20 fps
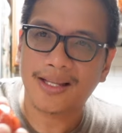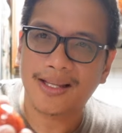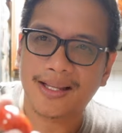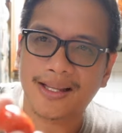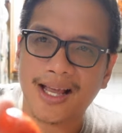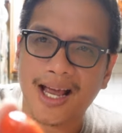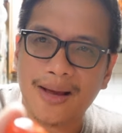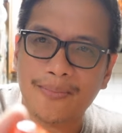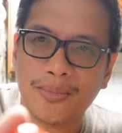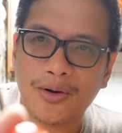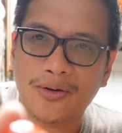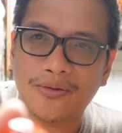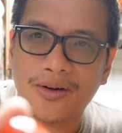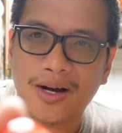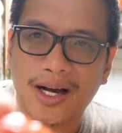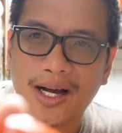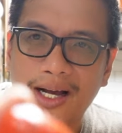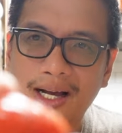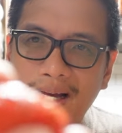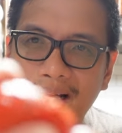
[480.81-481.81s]
type of
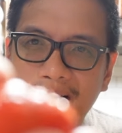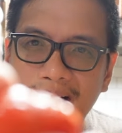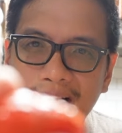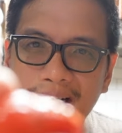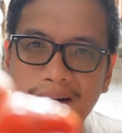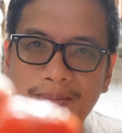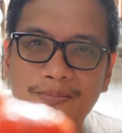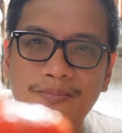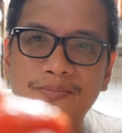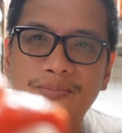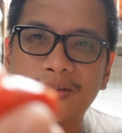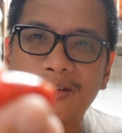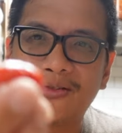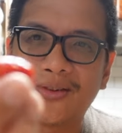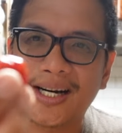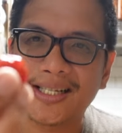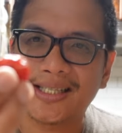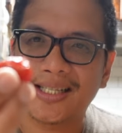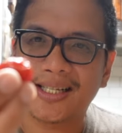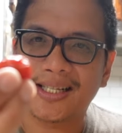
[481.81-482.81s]
uh,
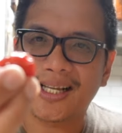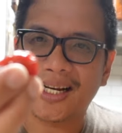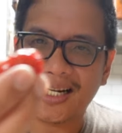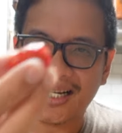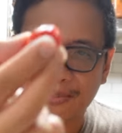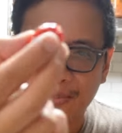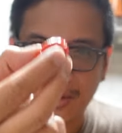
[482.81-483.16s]
dressing that he